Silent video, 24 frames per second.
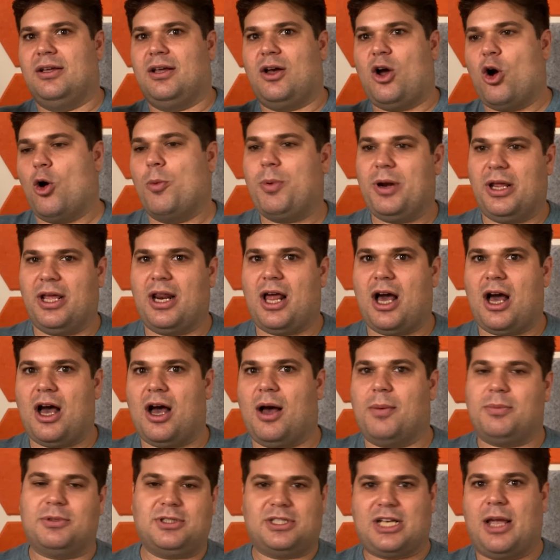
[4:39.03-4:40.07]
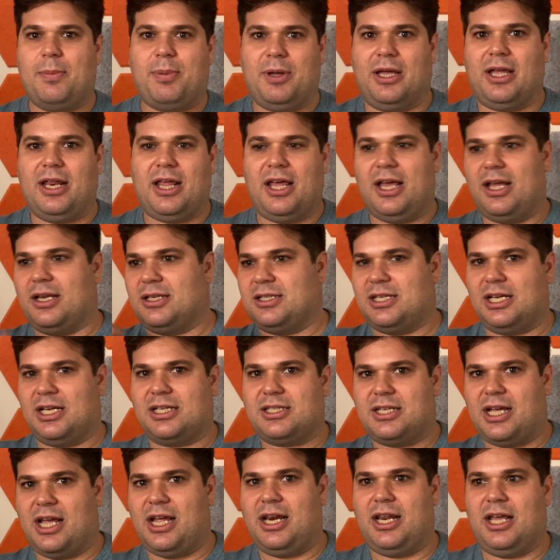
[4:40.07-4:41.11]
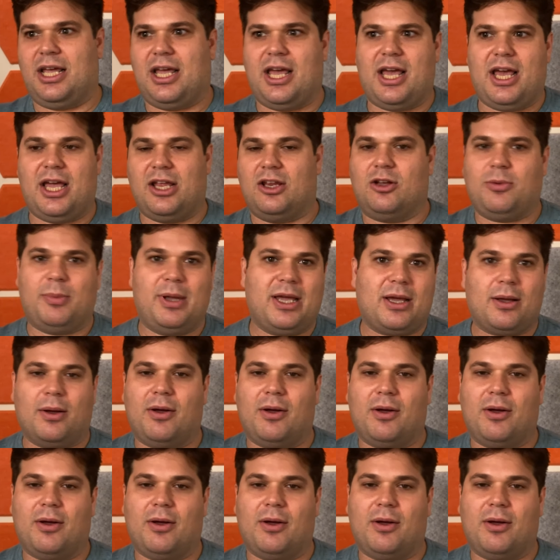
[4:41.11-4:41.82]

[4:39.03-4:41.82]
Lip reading: opening it up, typing it in, dictating it. You'll make